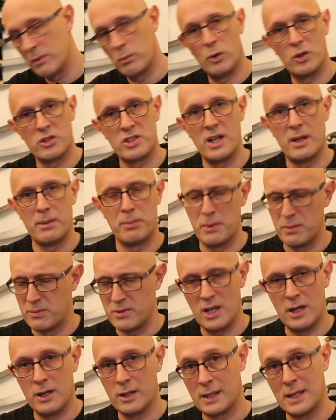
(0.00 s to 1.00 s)
what type of
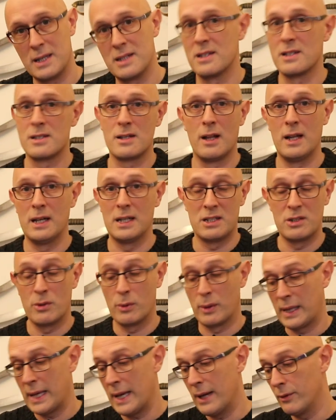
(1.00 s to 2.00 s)
targets it's likely to
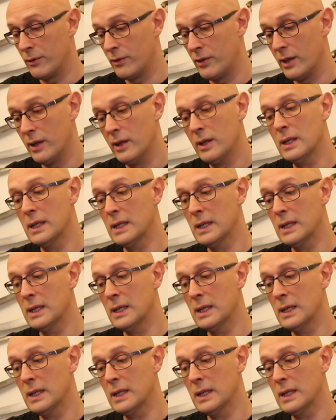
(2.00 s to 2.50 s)
encounter